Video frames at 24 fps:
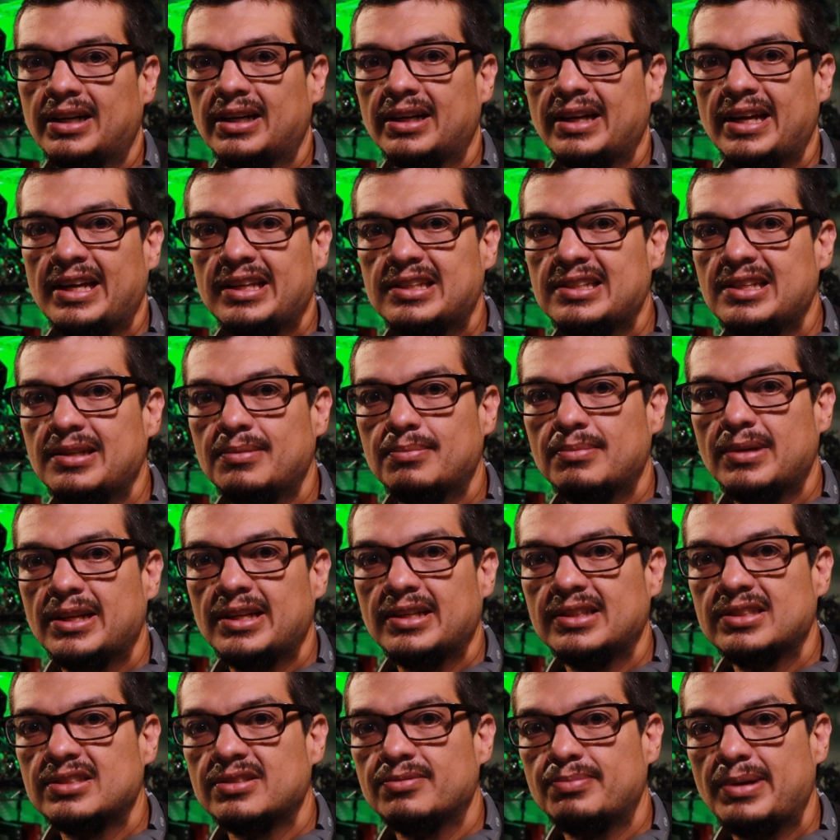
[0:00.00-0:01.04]
18
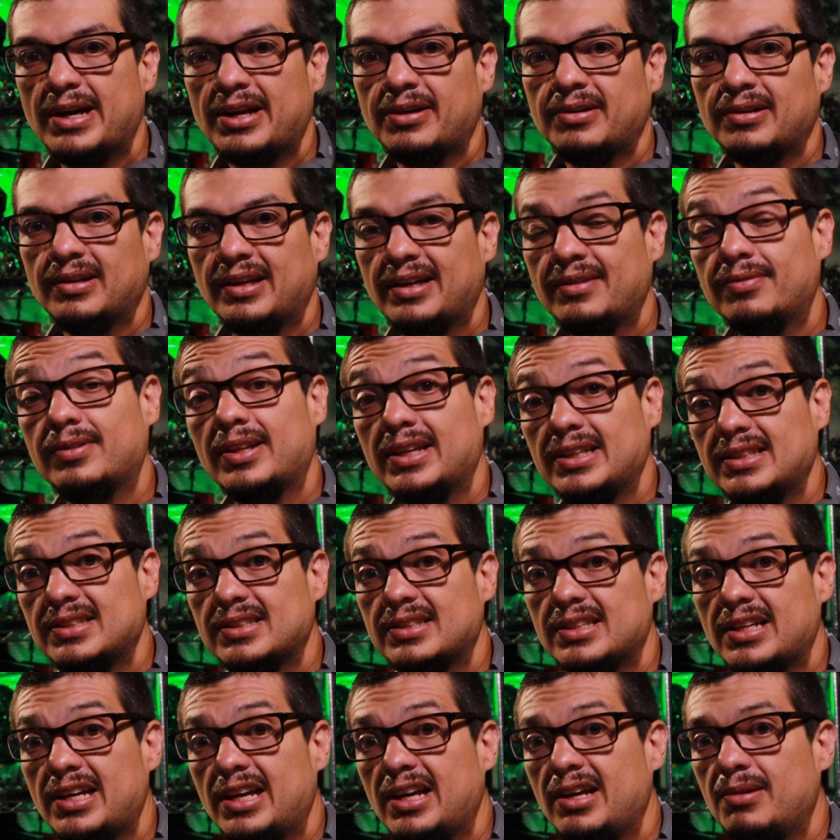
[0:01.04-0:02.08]
minutes of battery life, they
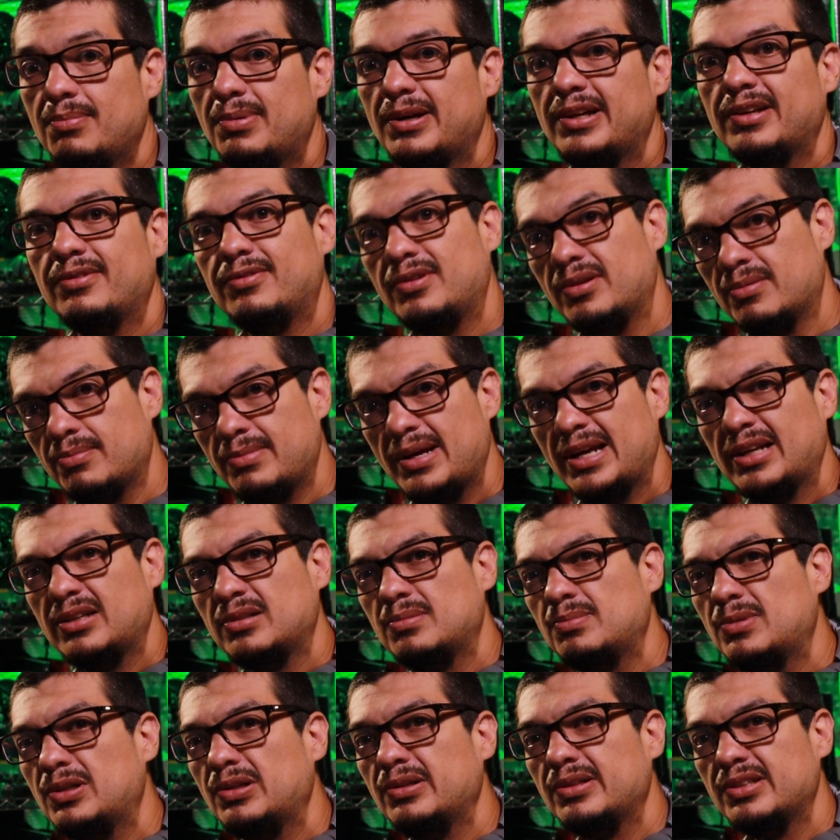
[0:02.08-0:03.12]
say, but if you're in manual
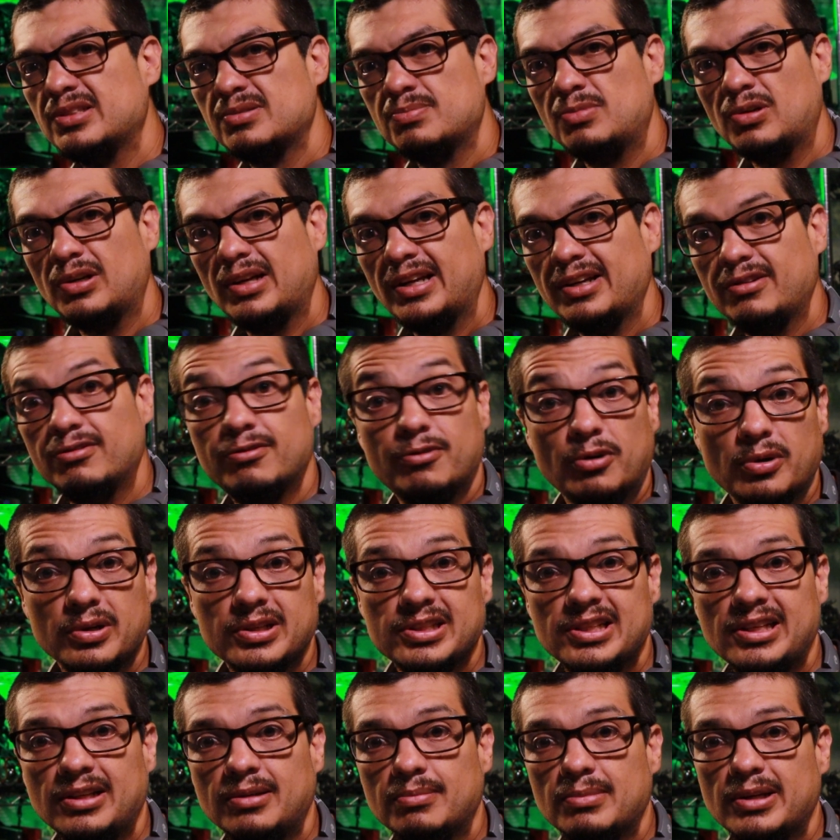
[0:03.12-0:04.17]
mode, it's more like
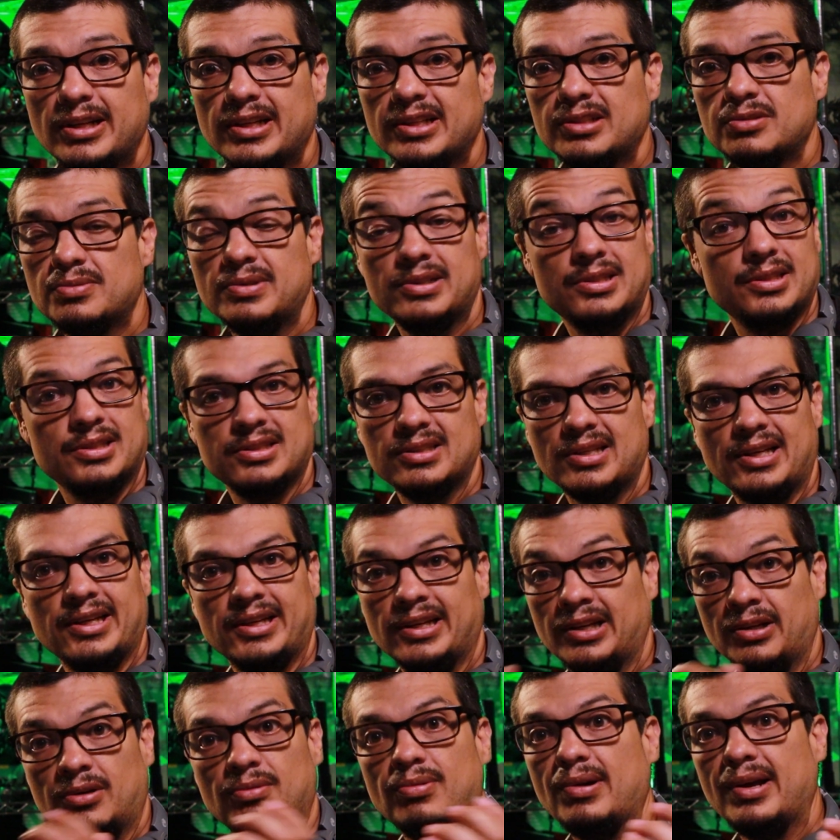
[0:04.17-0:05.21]
14 minutes, which is like
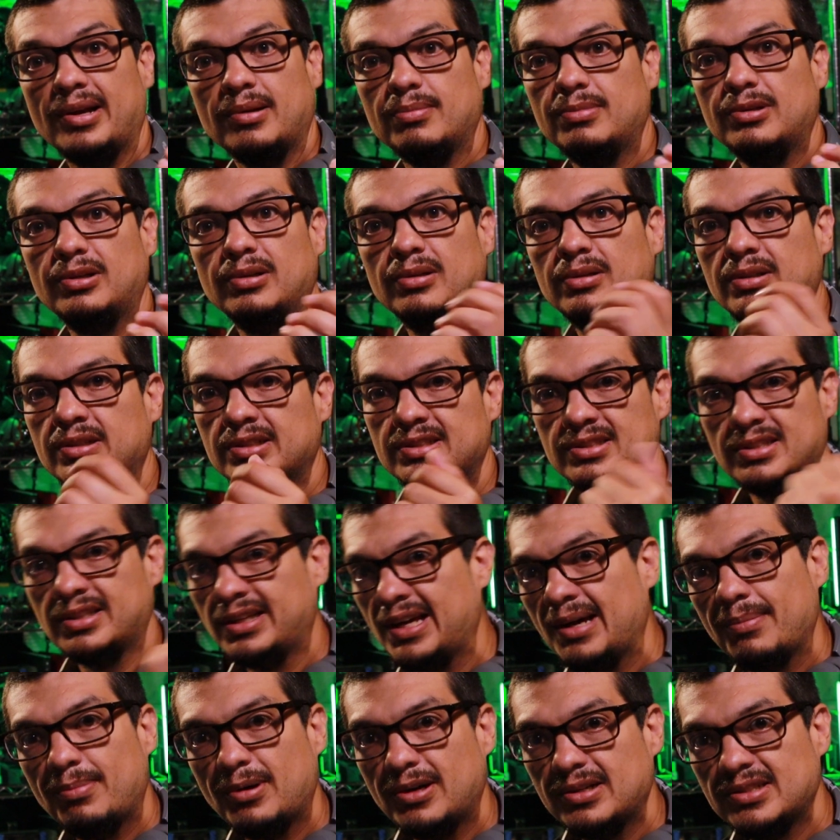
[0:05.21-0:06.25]
incredible, because the
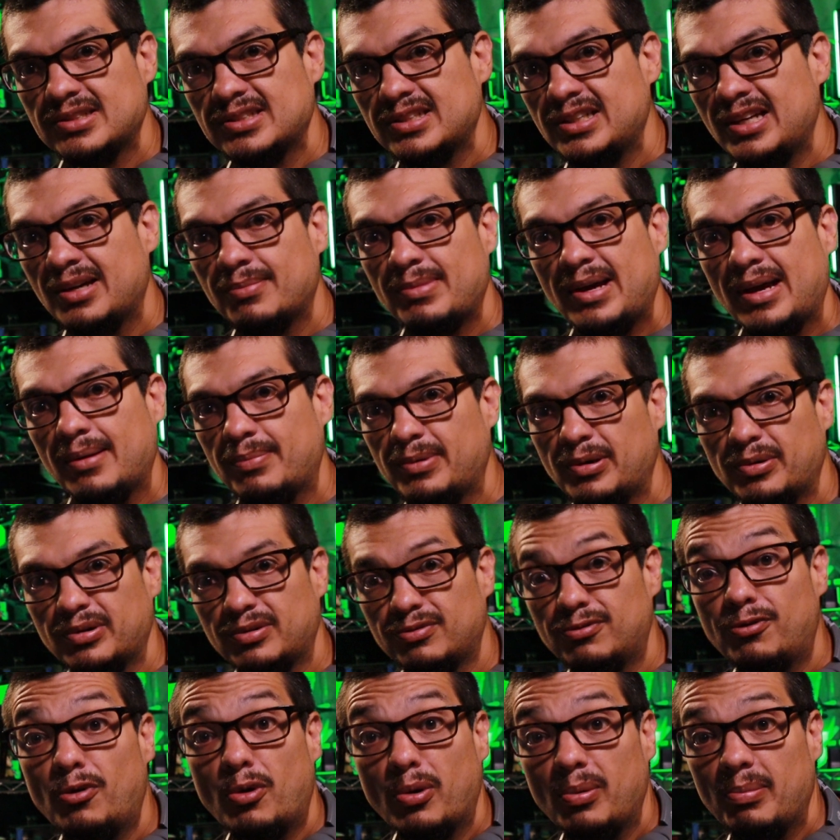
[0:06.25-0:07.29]
GEP-RC, I'm happy with
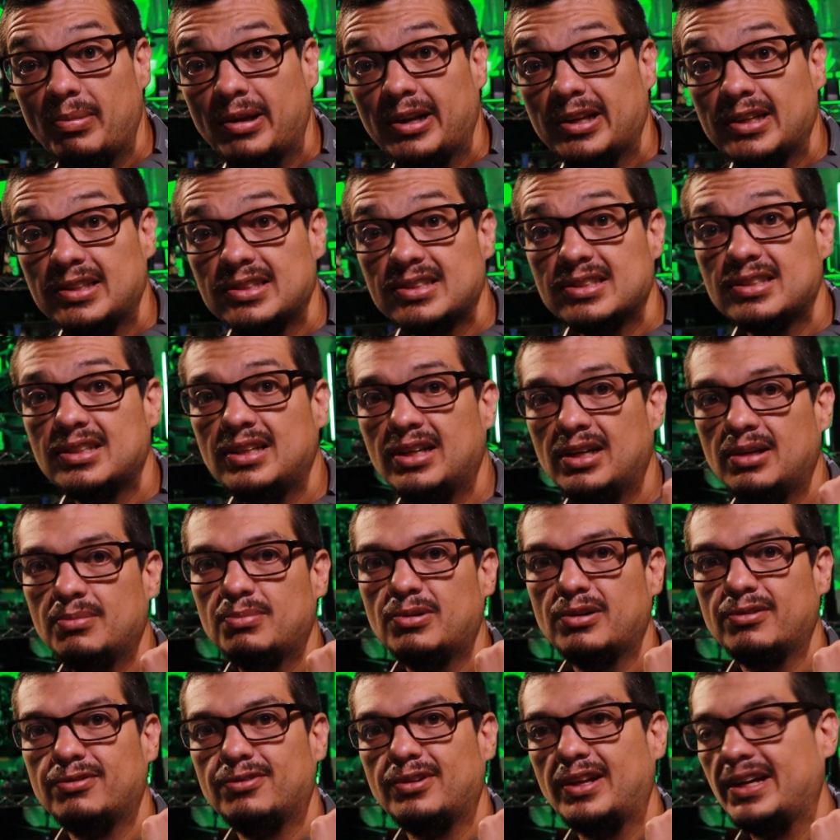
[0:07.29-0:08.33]
4 minutes
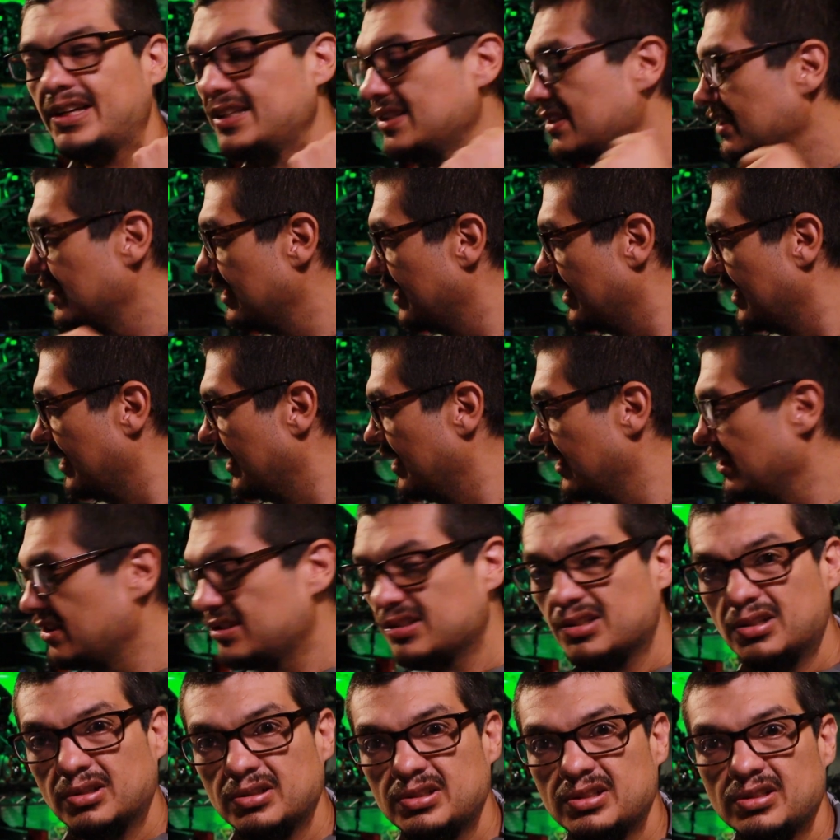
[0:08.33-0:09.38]
per flight.
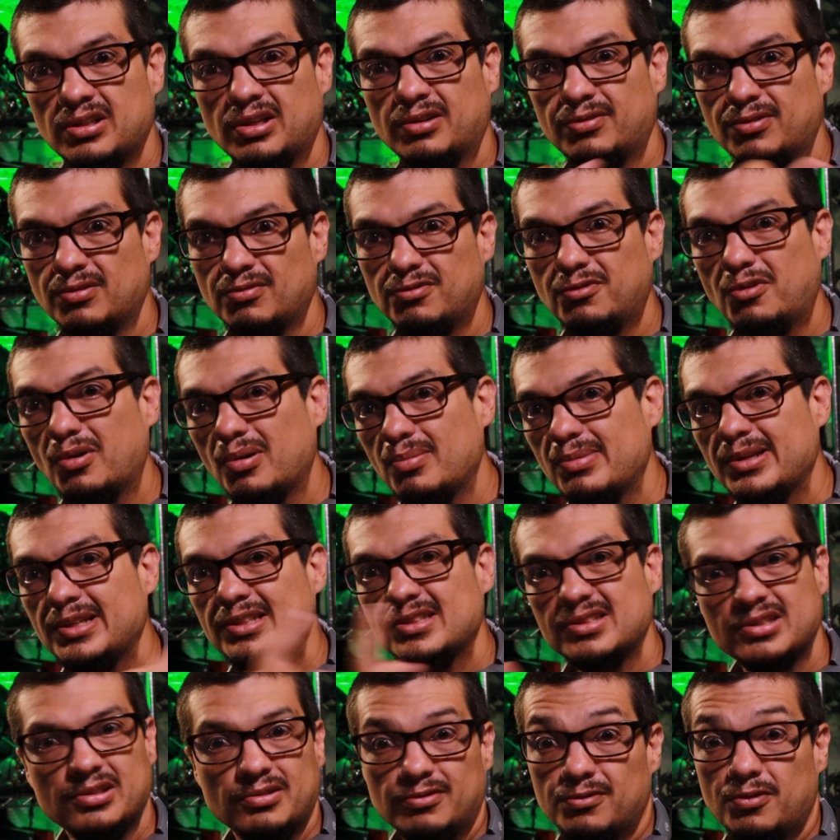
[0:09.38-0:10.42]
So to go from 4
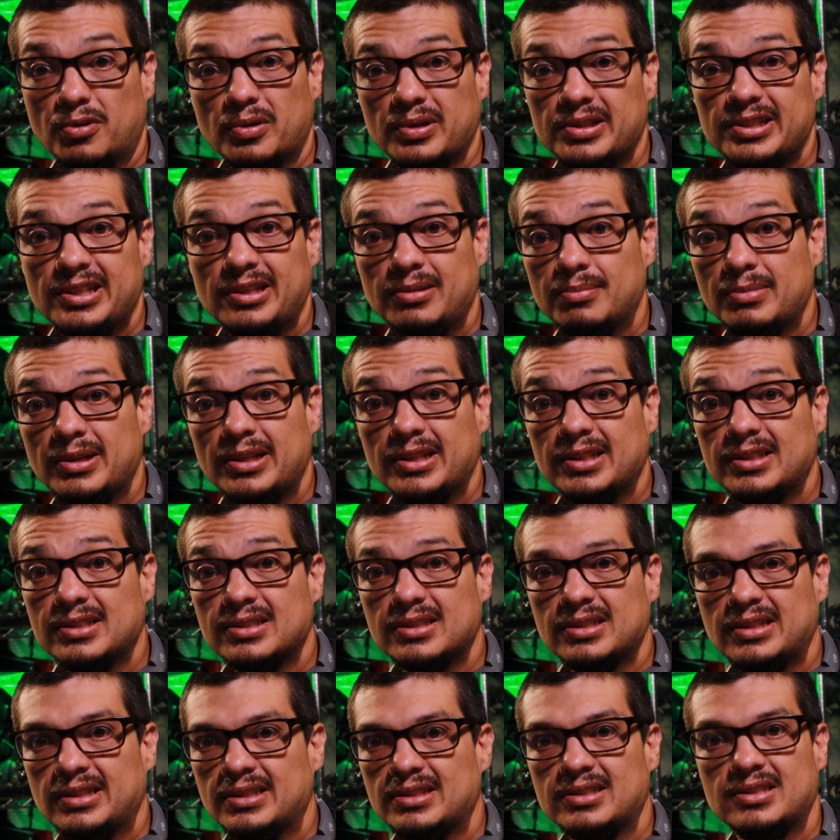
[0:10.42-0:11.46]
minutes to 14 minutes
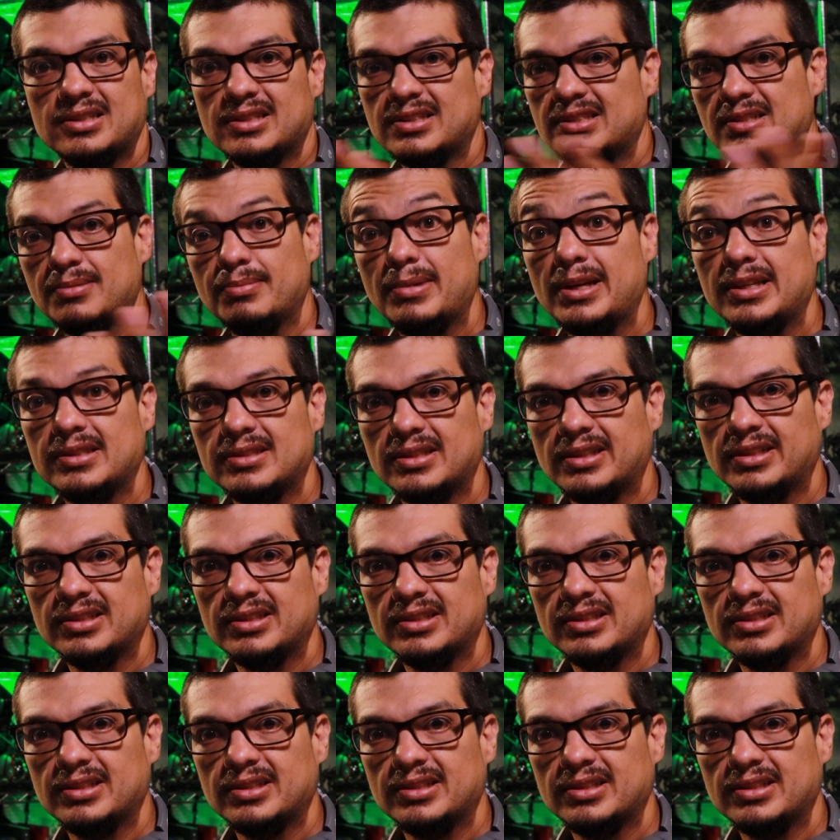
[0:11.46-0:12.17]
is just amazing.